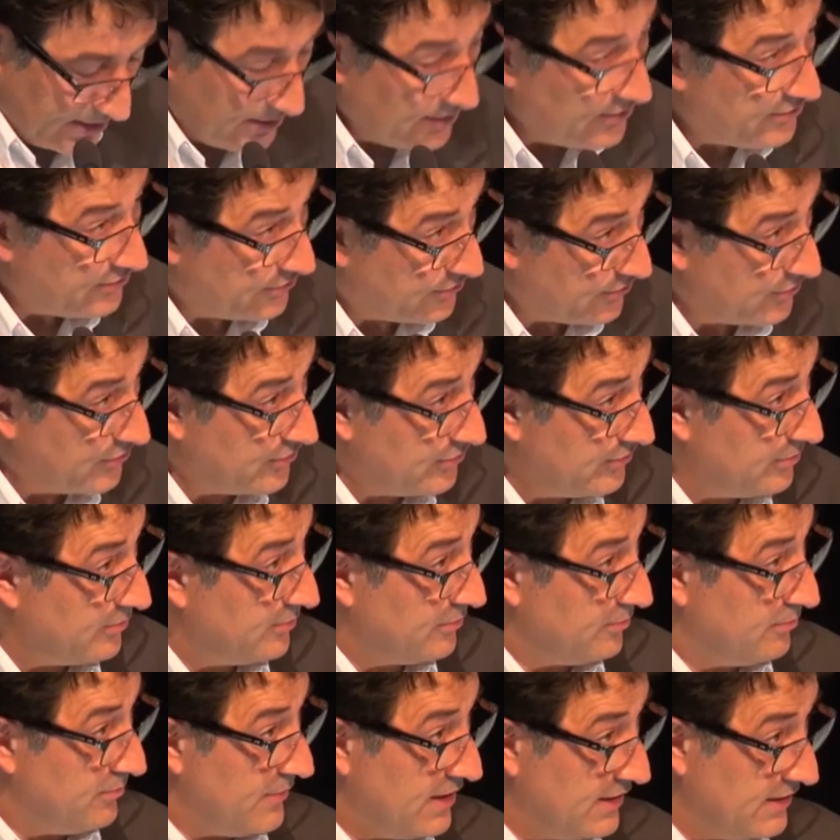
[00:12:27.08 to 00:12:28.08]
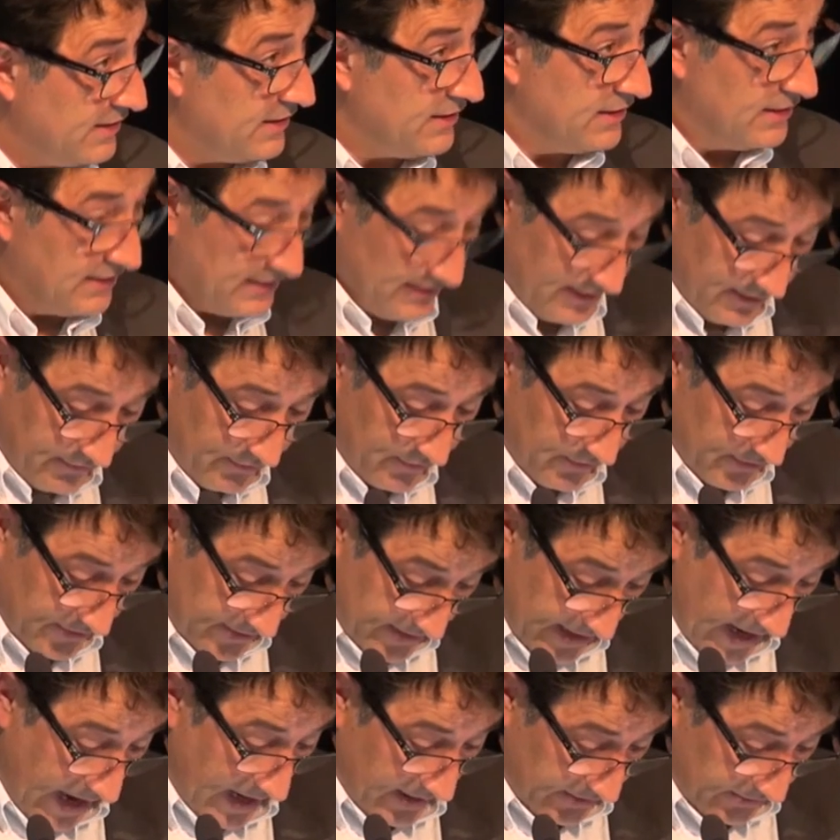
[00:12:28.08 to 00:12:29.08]
So many
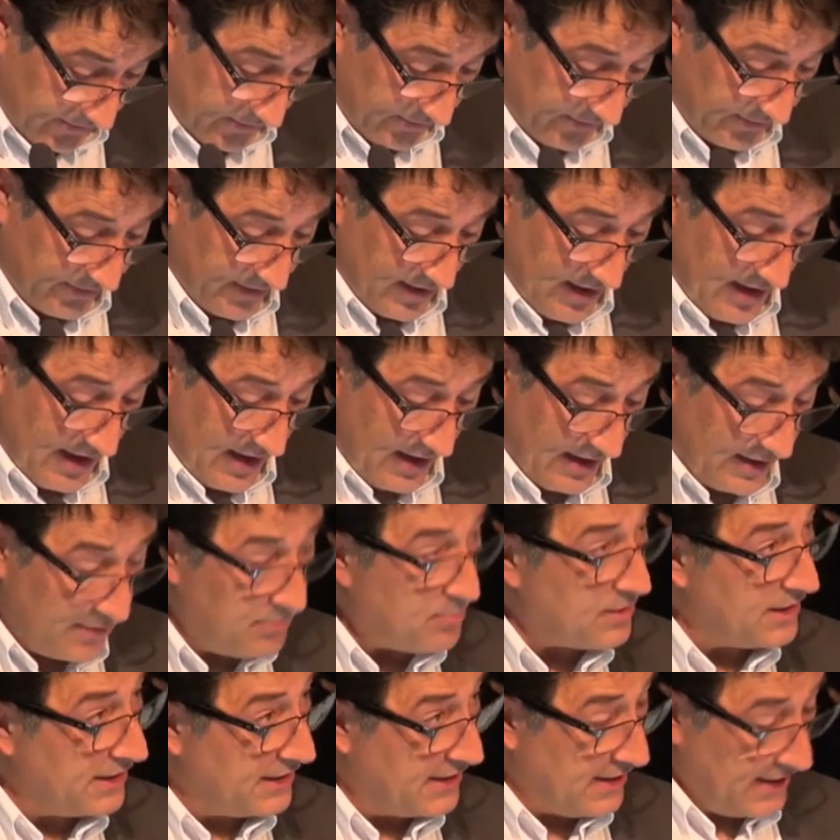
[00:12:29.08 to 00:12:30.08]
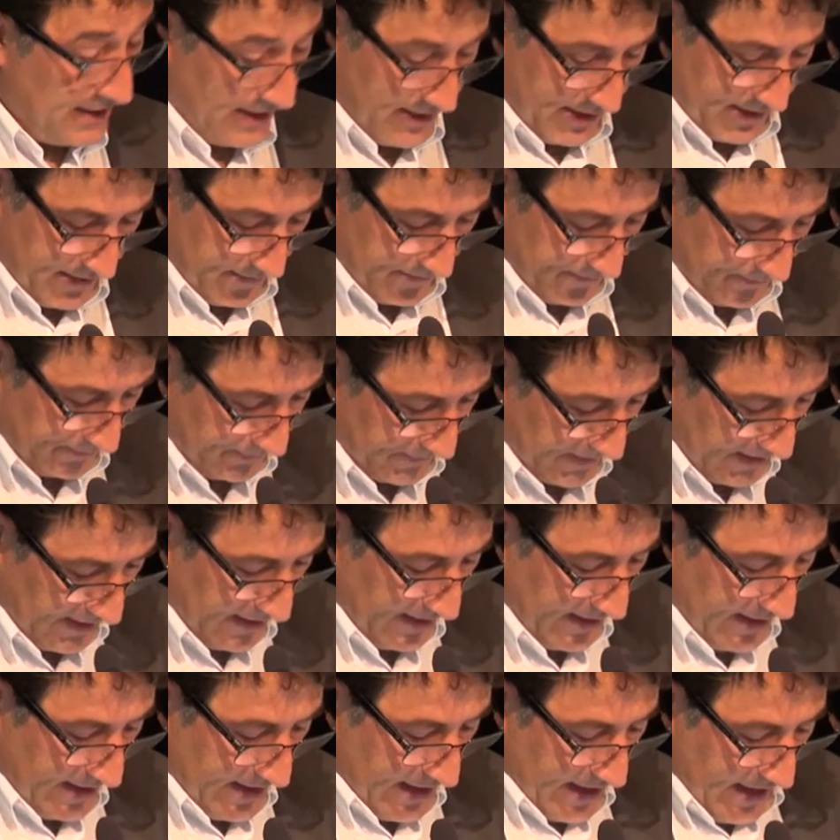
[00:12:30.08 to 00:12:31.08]
different actors are implicated.
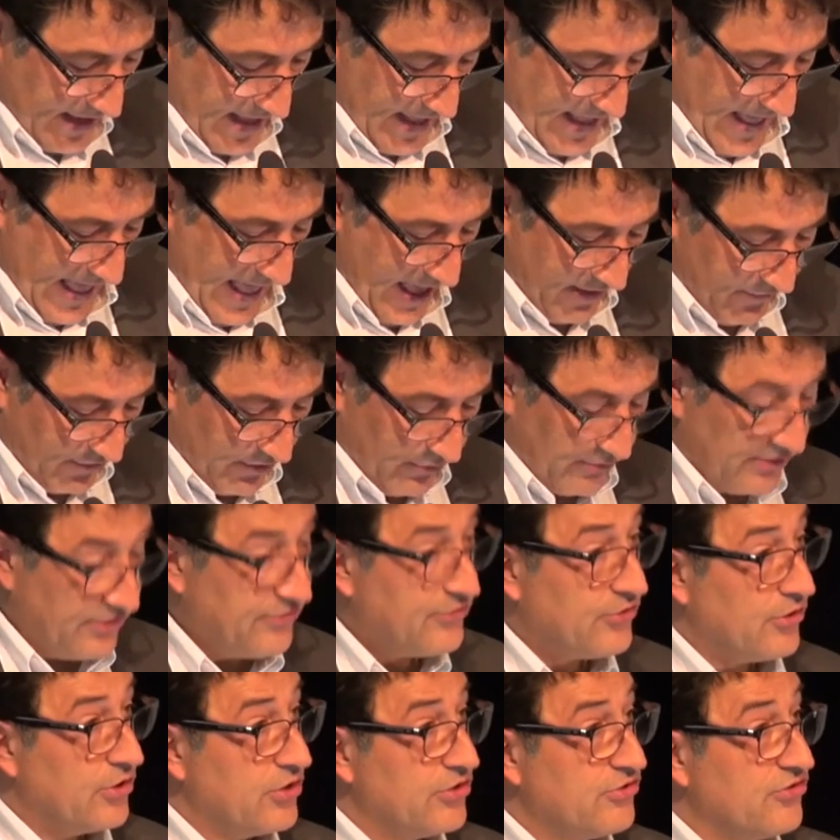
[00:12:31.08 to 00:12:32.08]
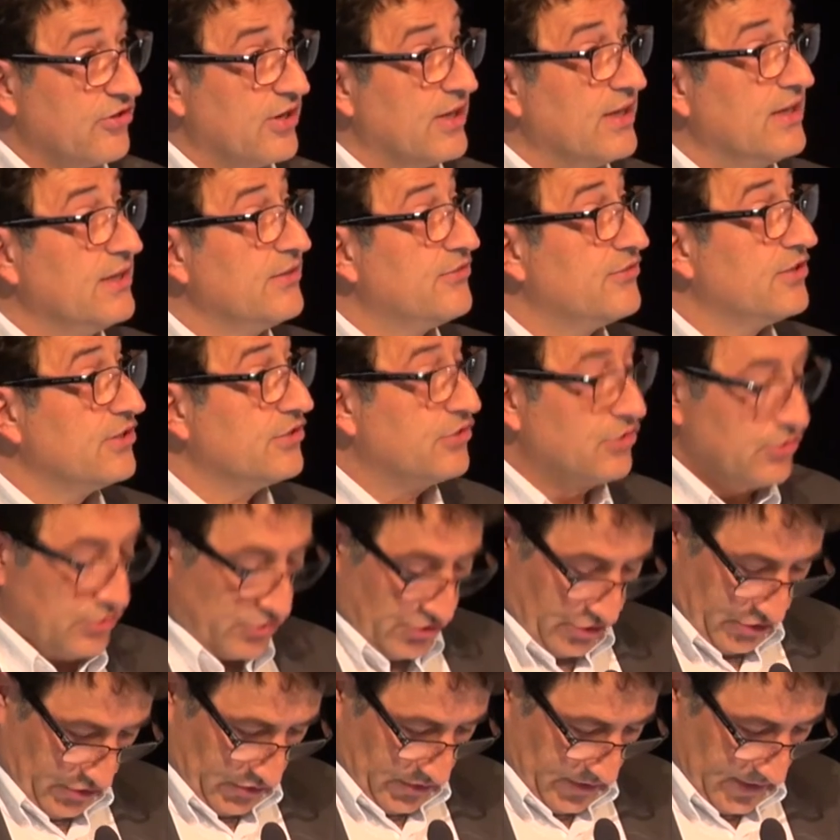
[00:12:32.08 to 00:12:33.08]
Every research
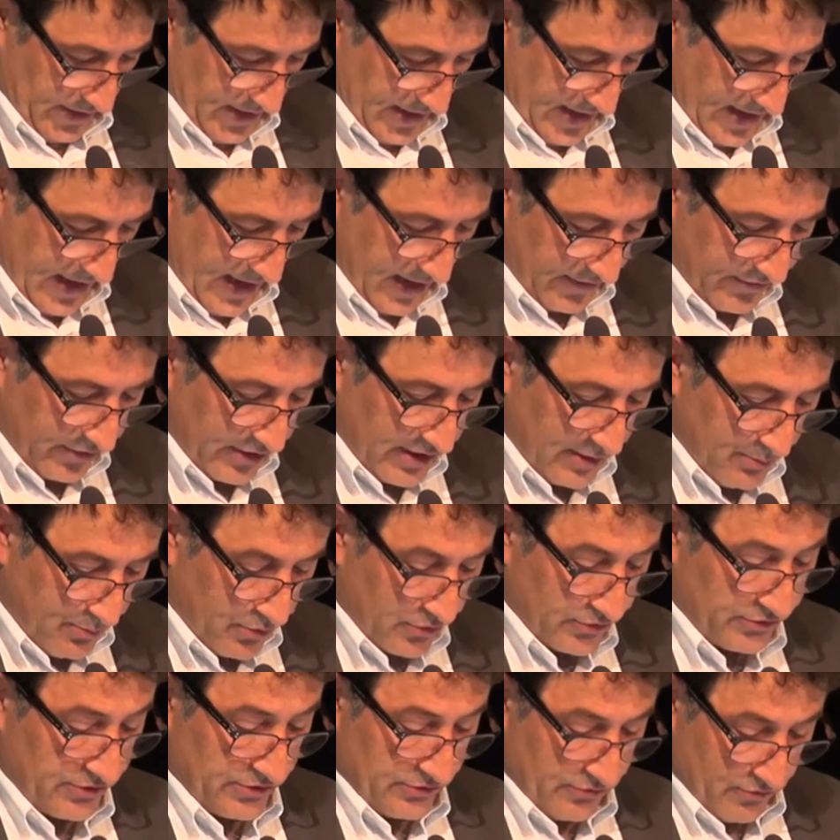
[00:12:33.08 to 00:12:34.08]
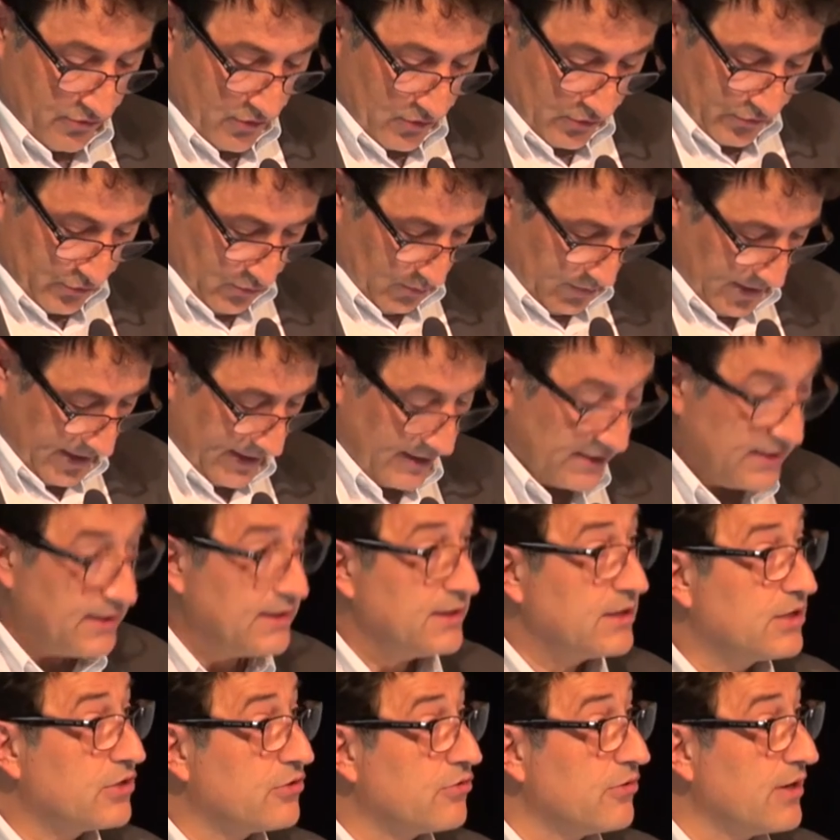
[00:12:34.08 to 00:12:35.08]
institution has an important role to play
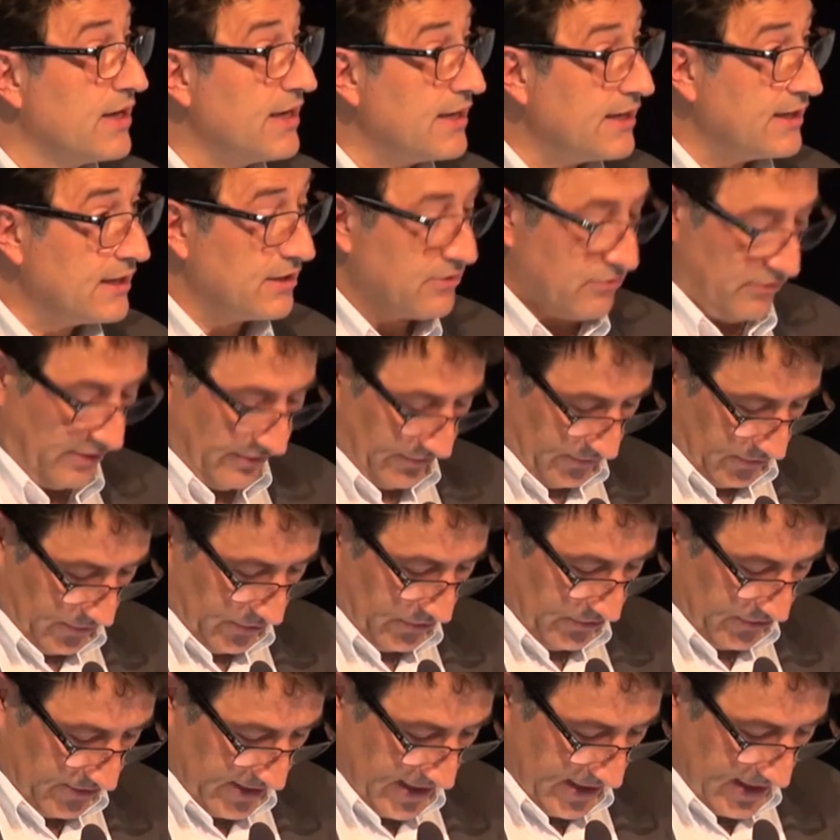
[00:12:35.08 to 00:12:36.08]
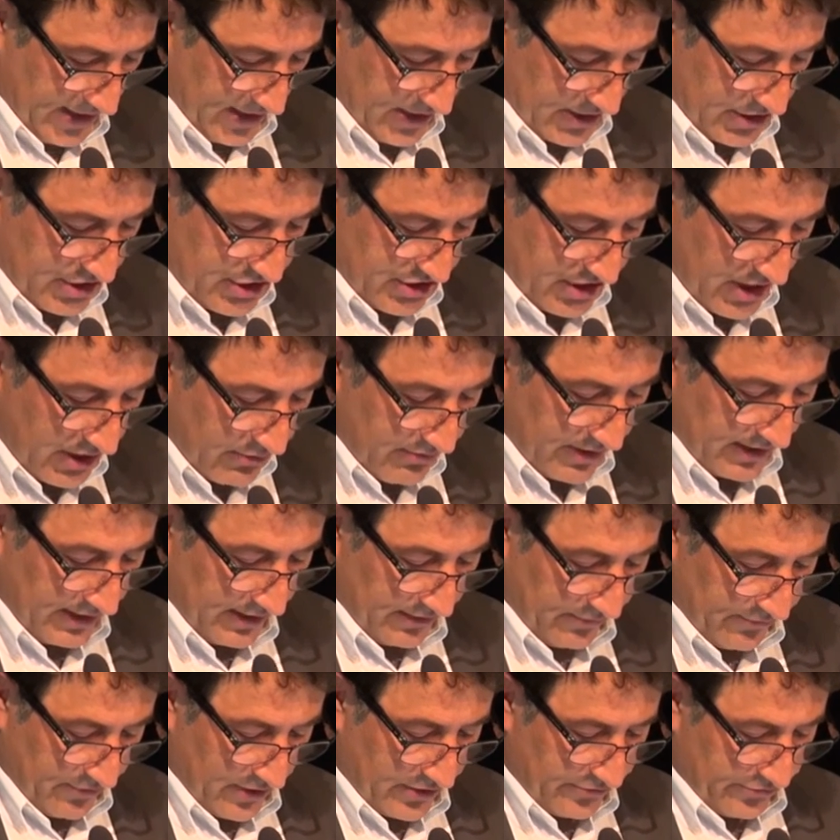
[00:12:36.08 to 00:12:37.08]
in creating research data,
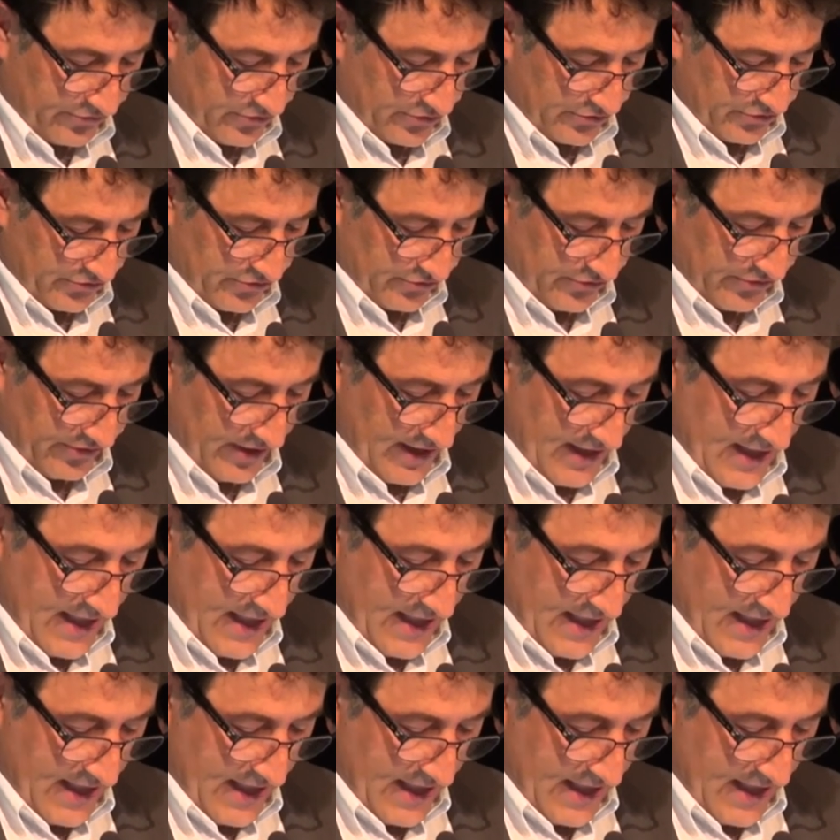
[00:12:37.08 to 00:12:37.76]
sharing infrastructures,